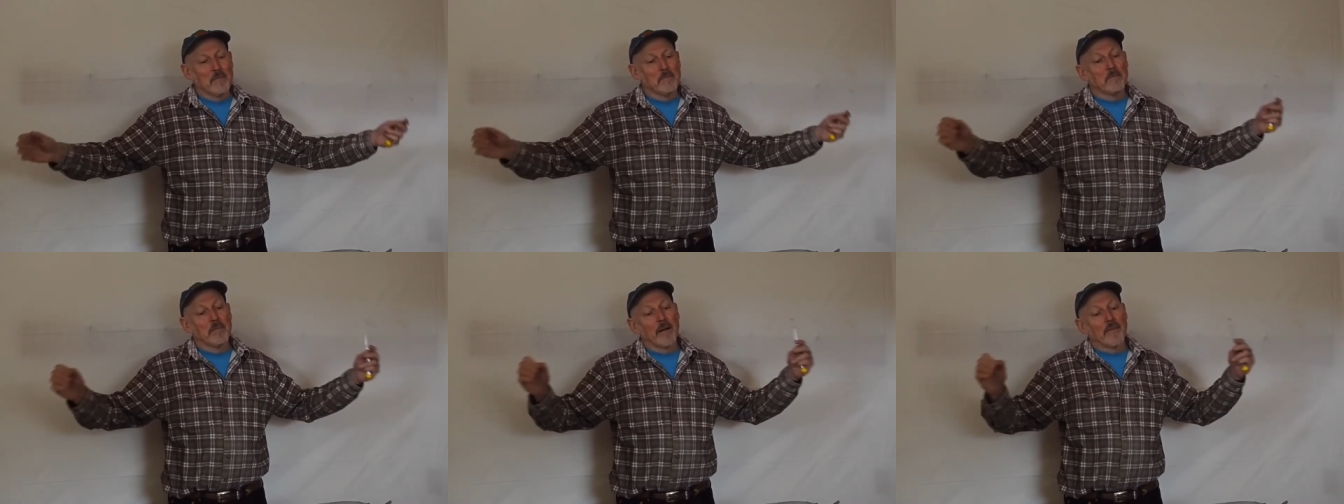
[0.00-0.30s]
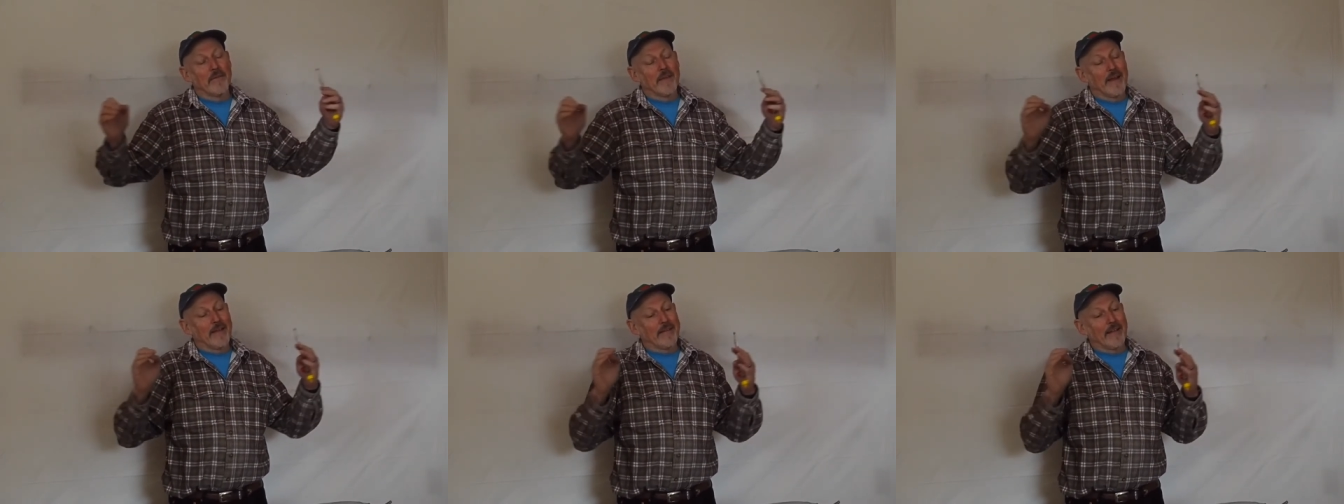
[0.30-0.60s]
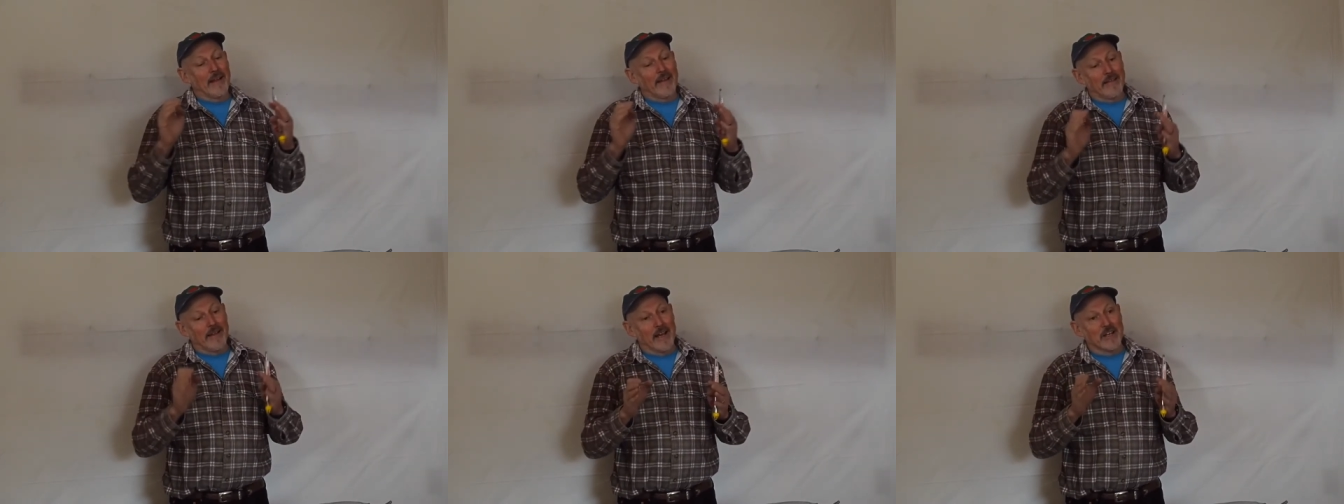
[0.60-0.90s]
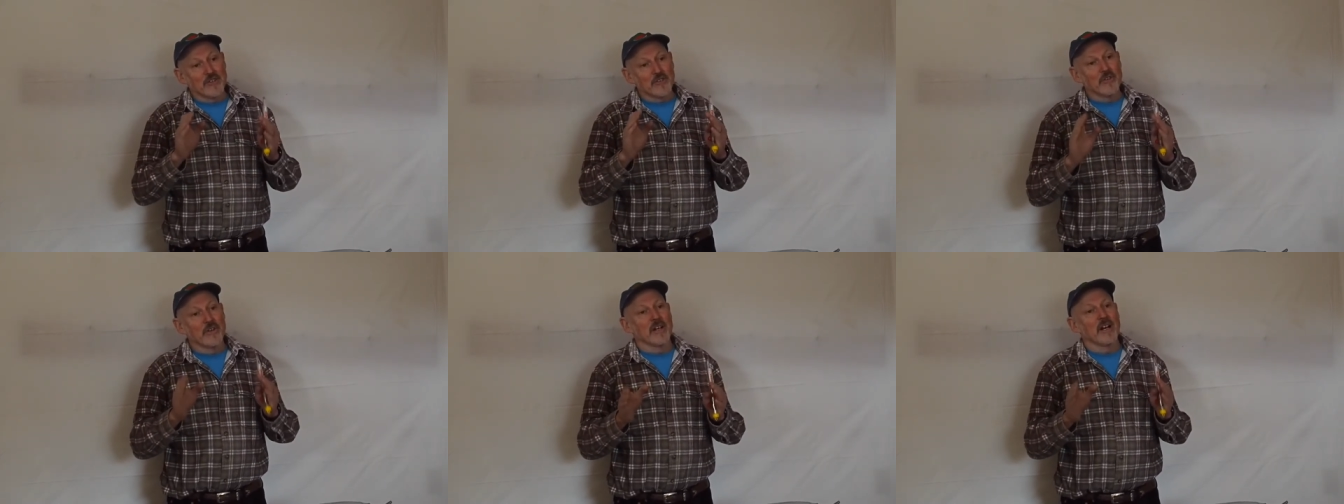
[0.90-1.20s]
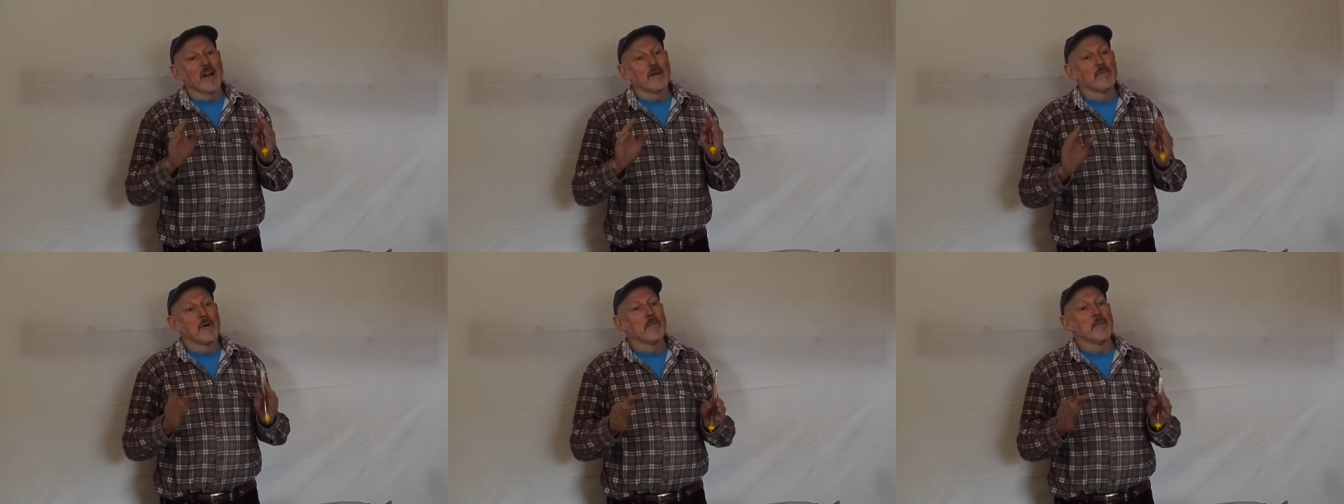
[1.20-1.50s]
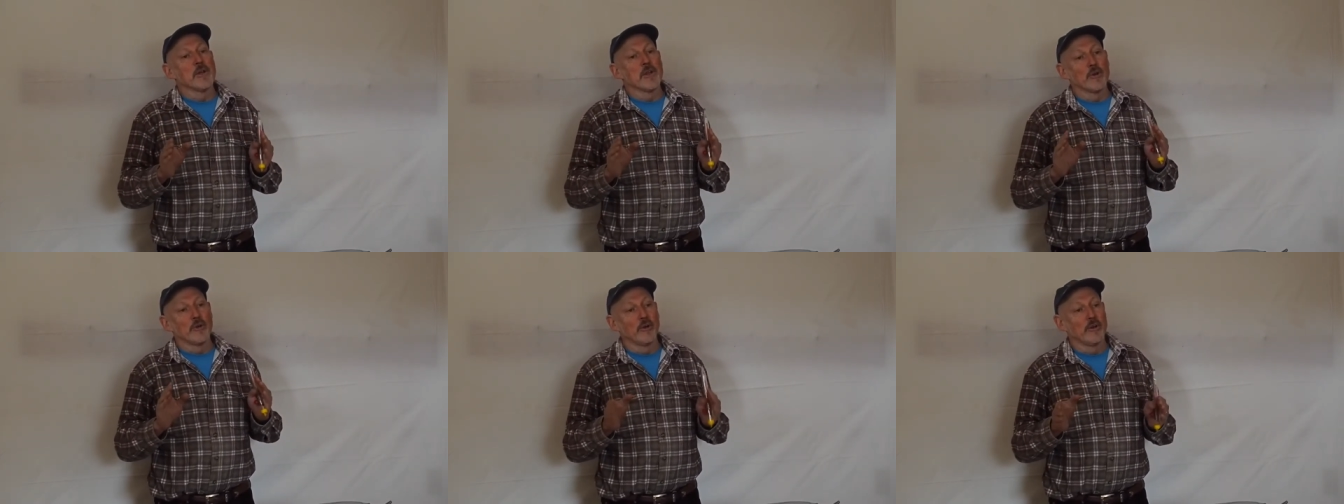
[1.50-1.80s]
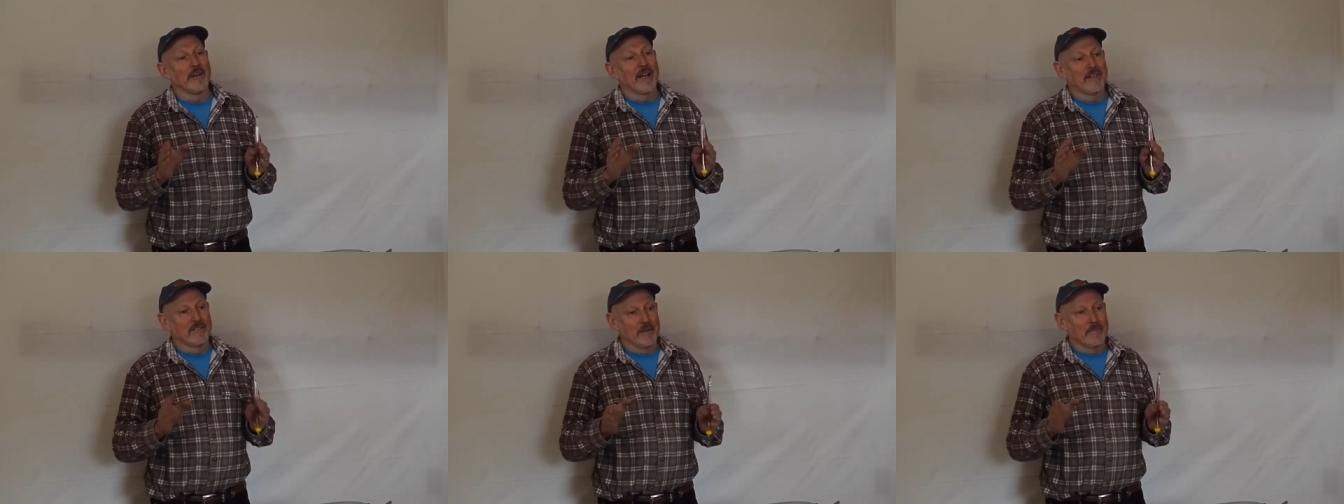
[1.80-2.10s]
but at that last critical moment, you
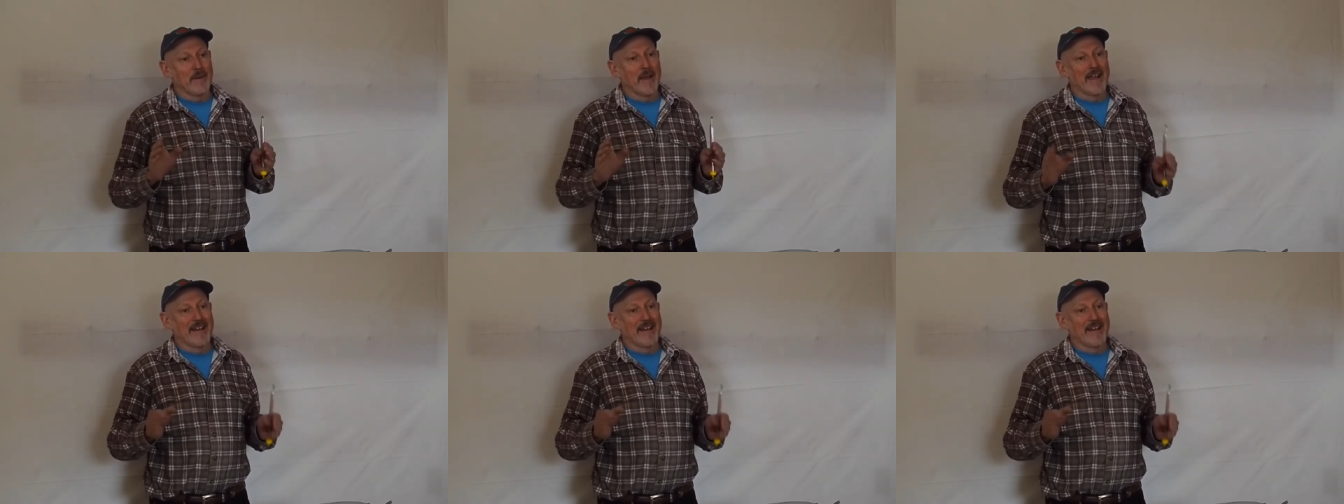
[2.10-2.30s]
really have to pay